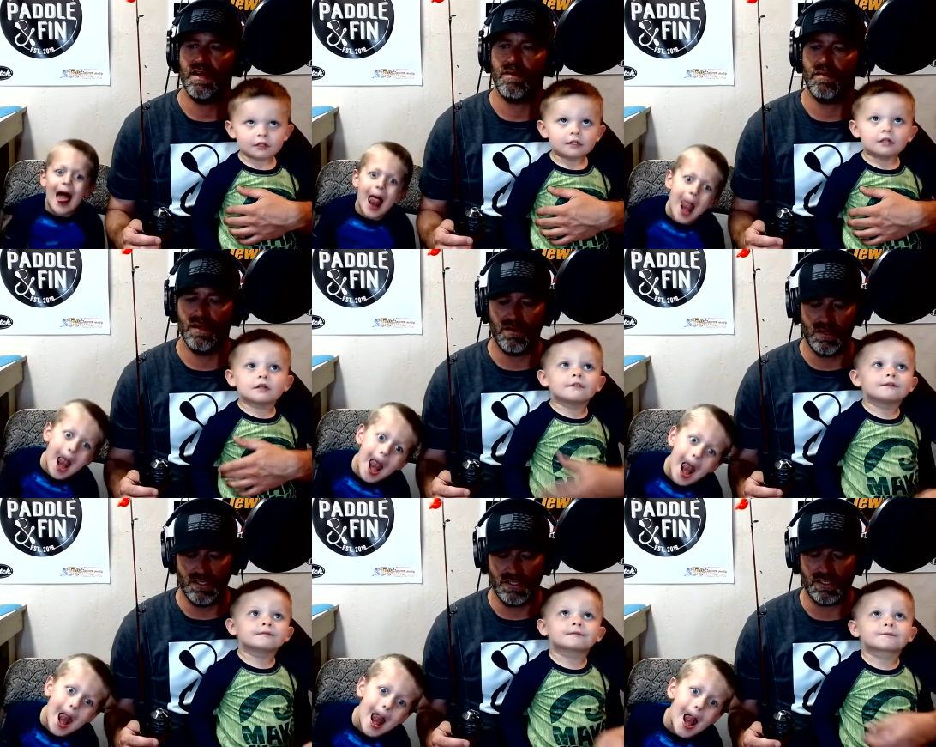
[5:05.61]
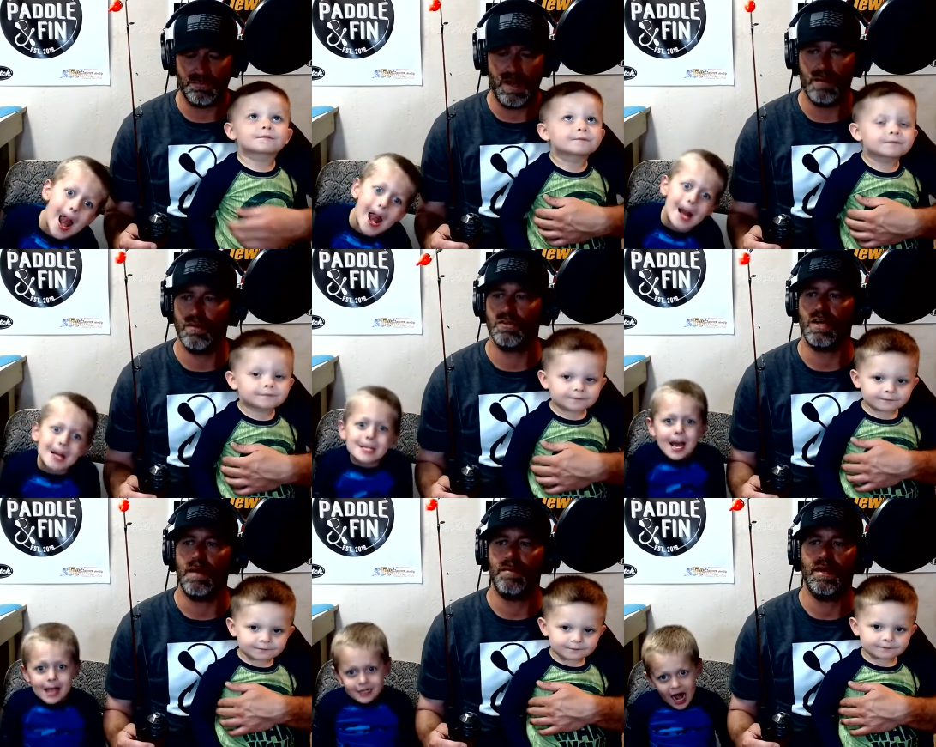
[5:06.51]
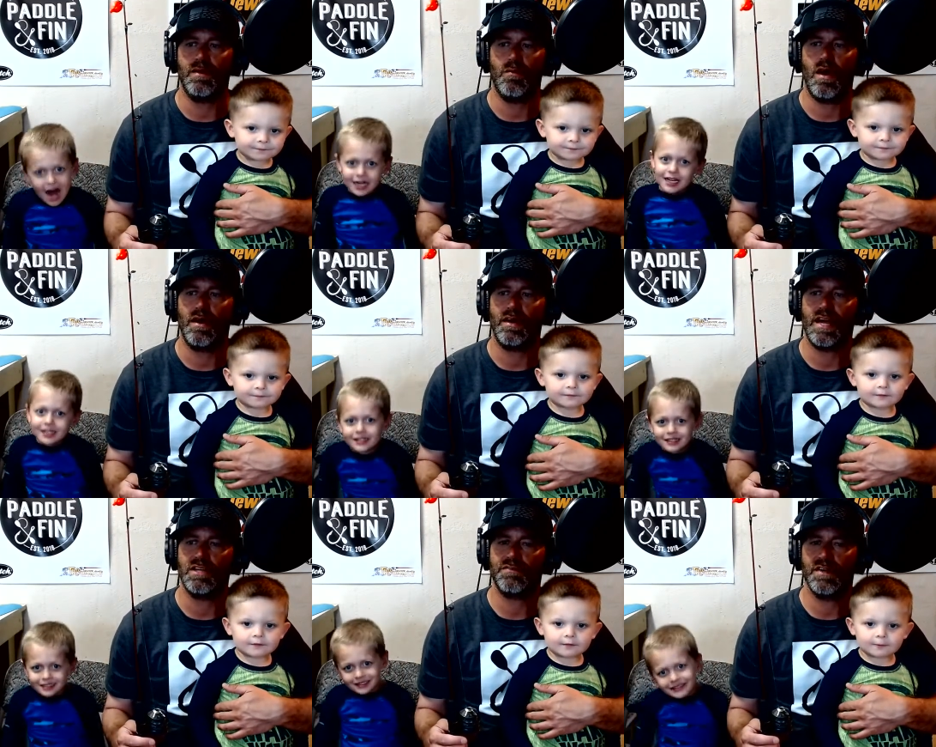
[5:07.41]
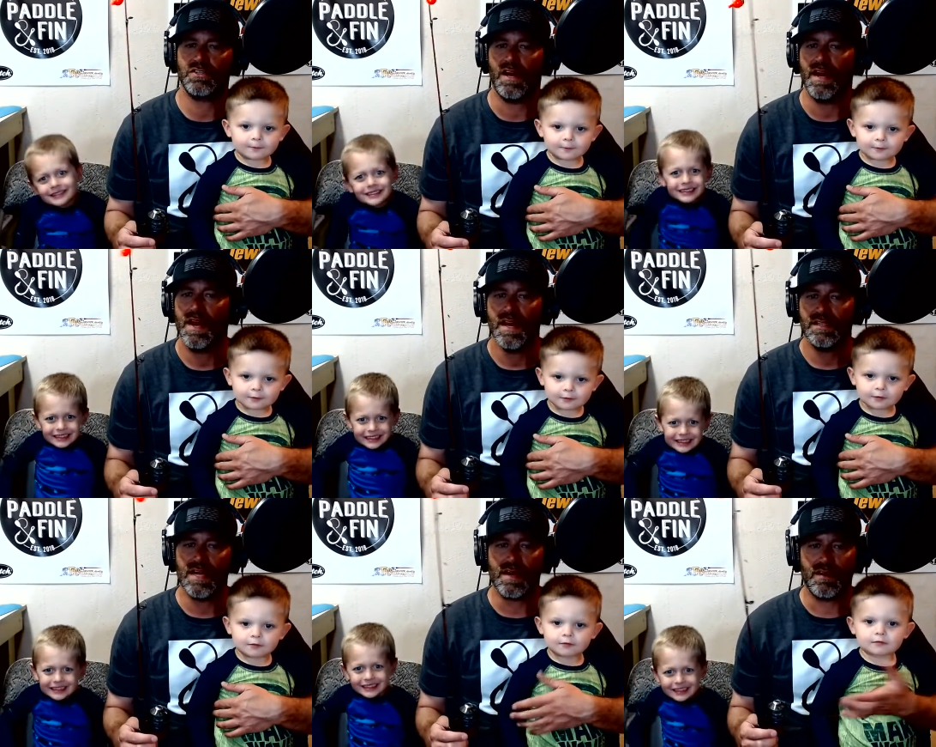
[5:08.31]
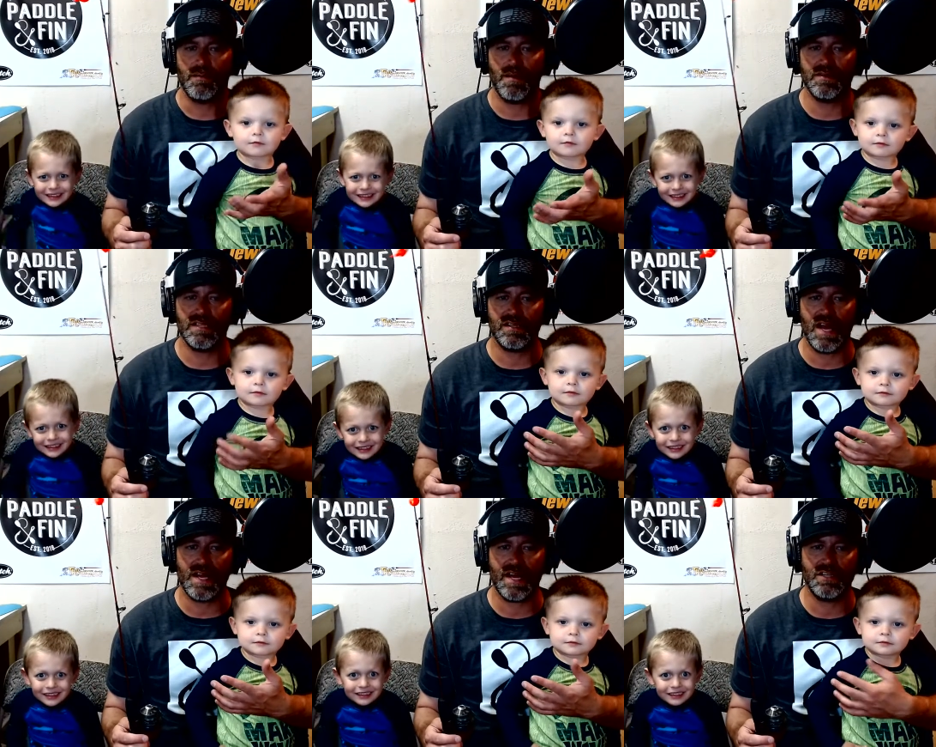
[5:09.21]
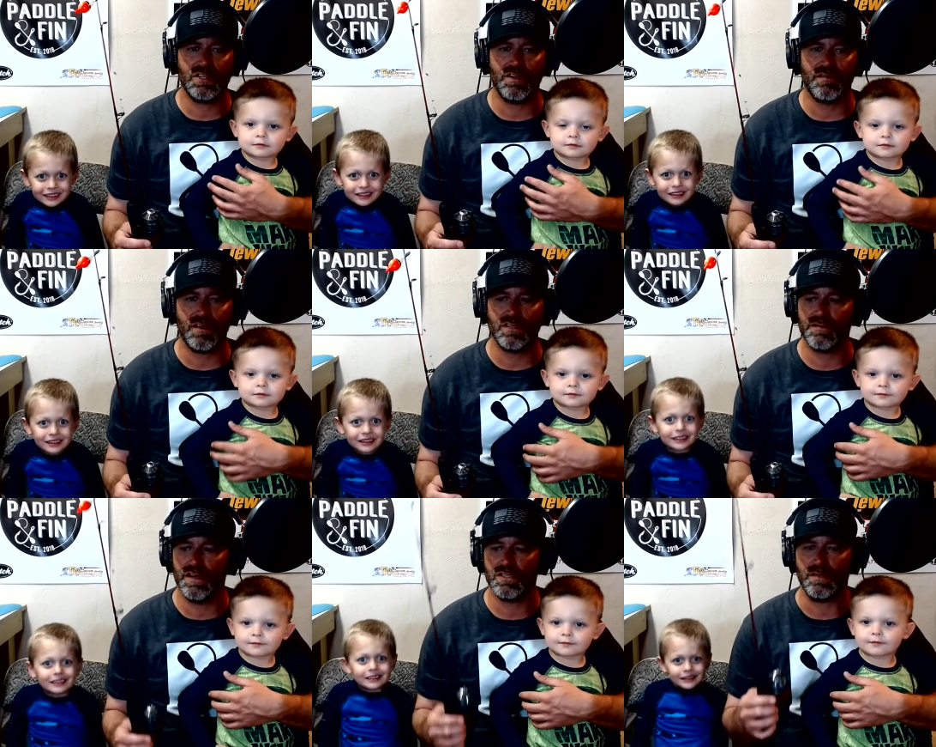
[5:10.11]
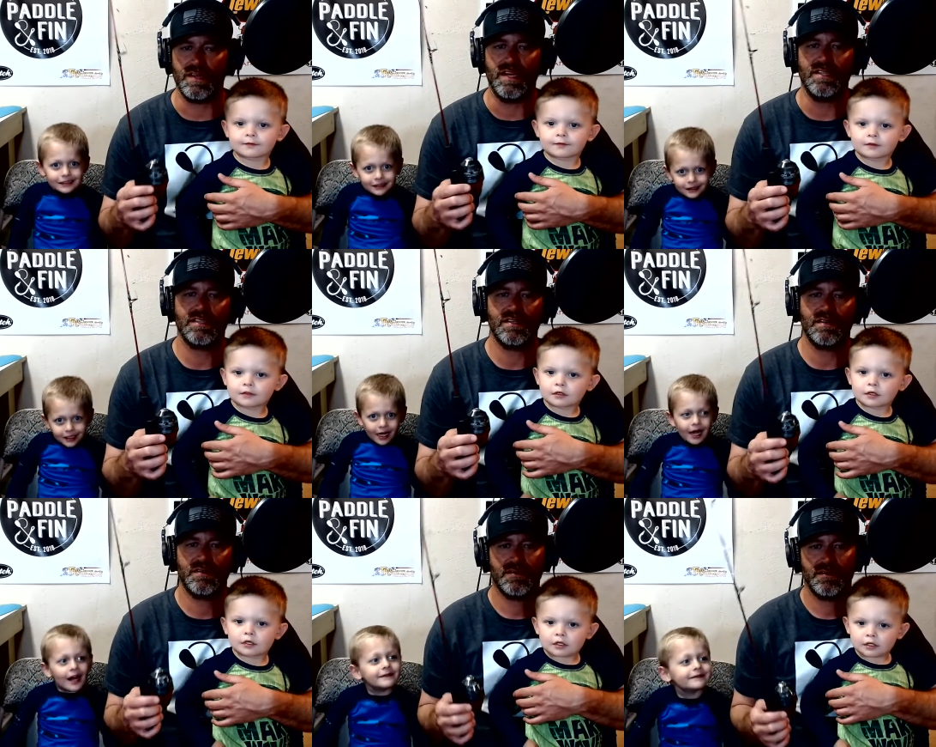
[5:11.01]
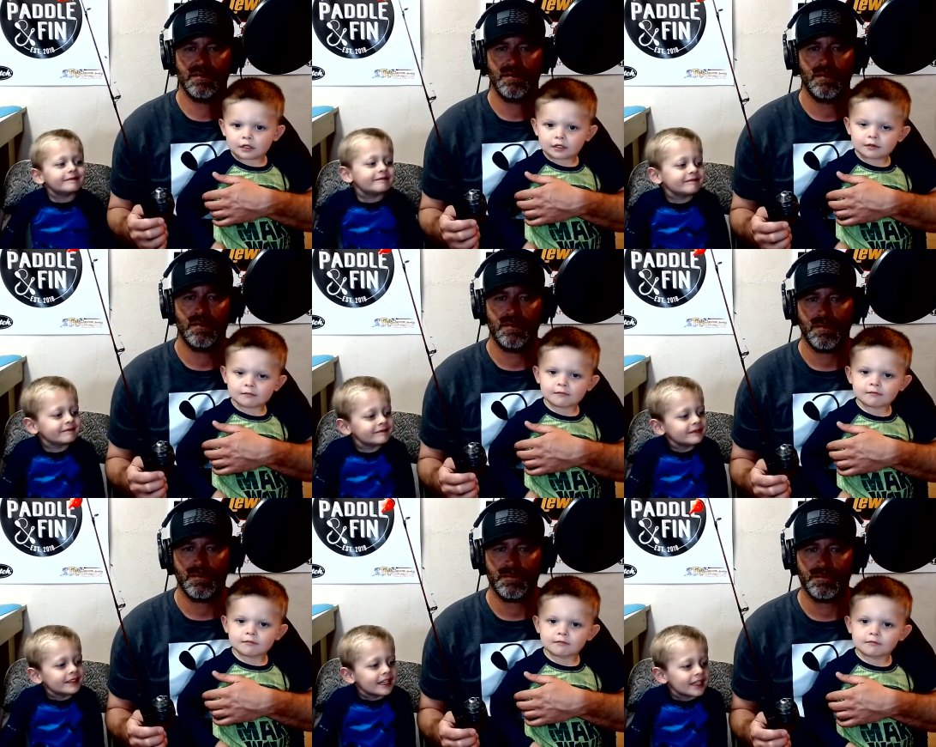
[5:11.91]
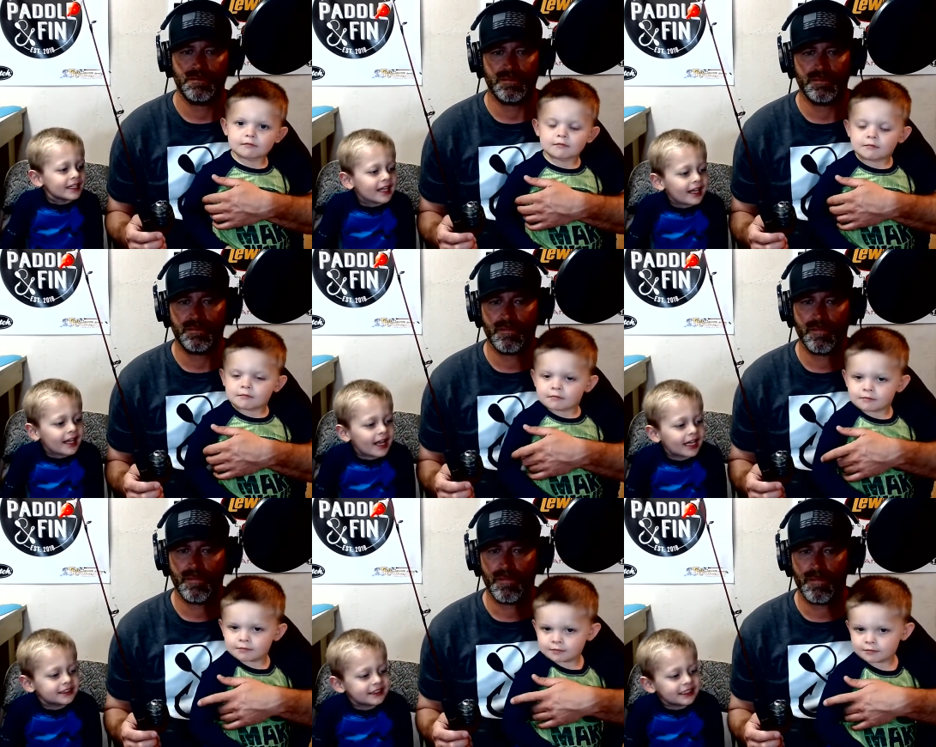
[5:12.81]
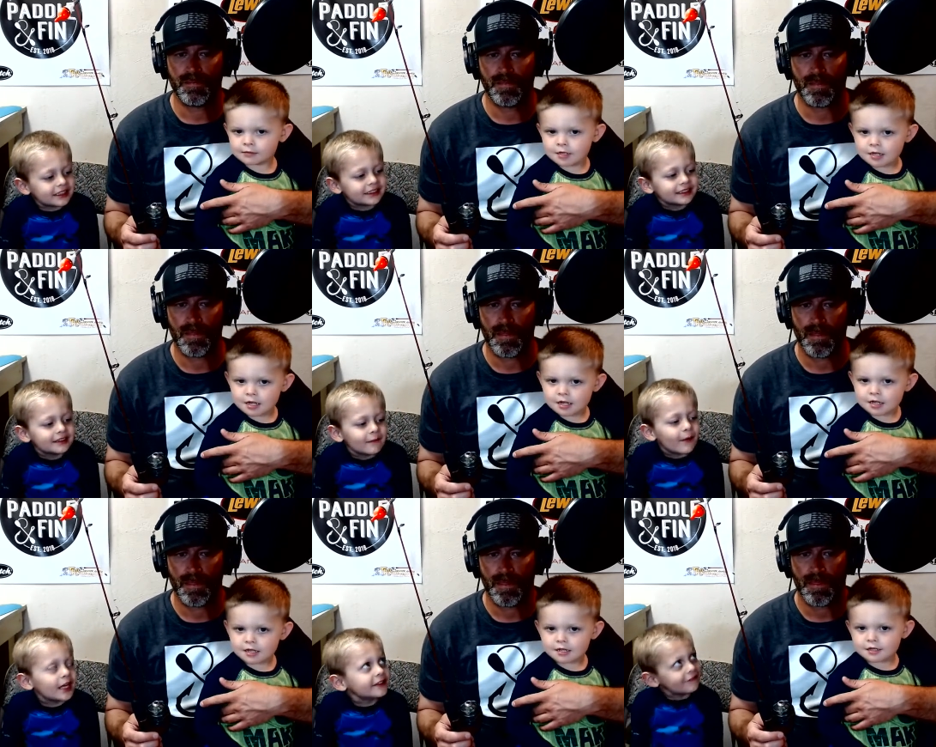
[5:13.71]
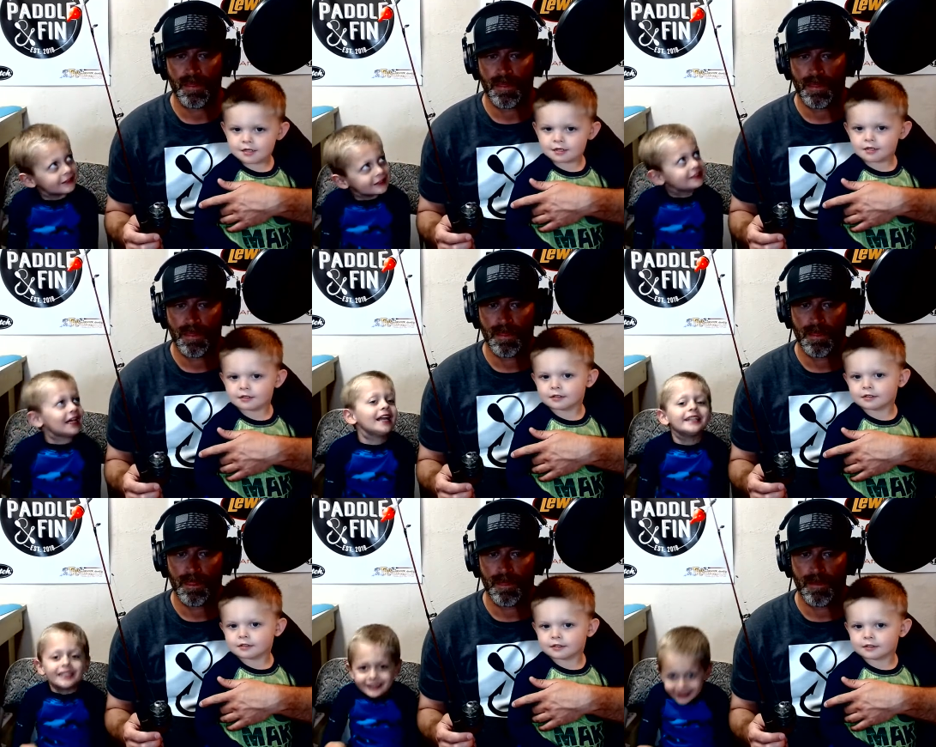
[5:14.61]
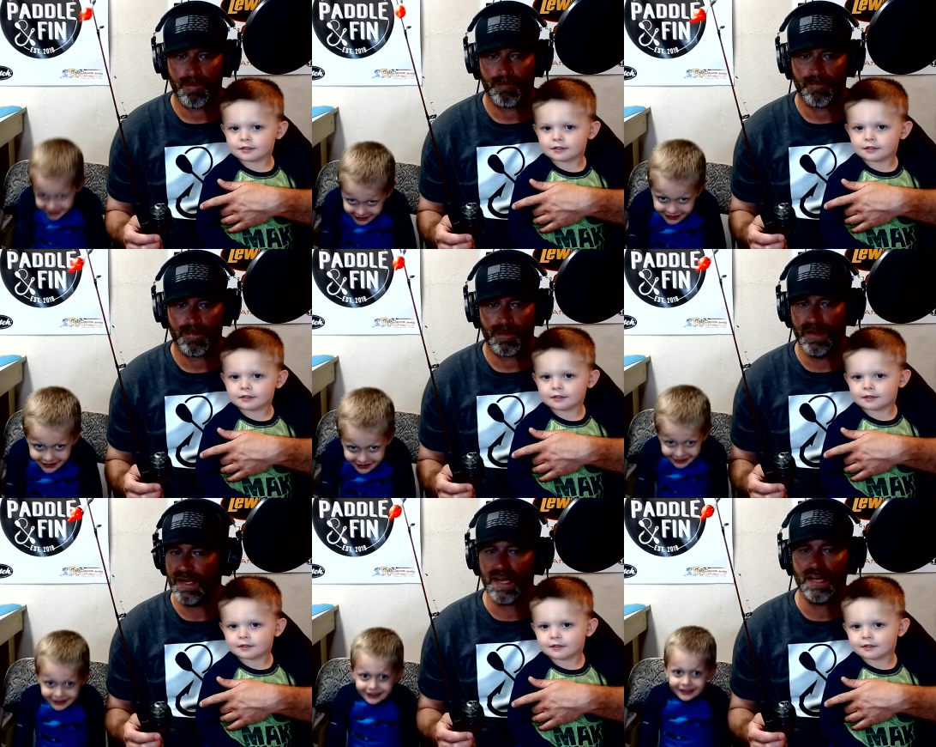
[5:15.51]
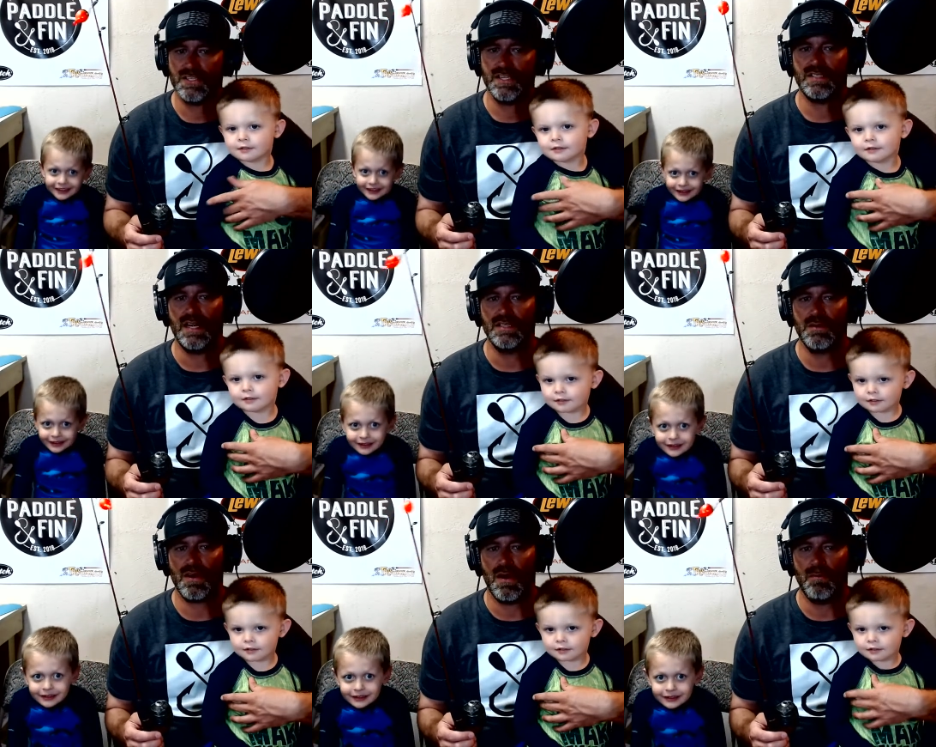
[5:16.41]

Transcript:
Speaker 1: were literally just be able to drop it in the water and catch fish on it. Zachary, what was it like catching your first fish with this?
Speaker 2: Um, catching one sunny.
Speaker 1: We didn't catch any sunnies. We caught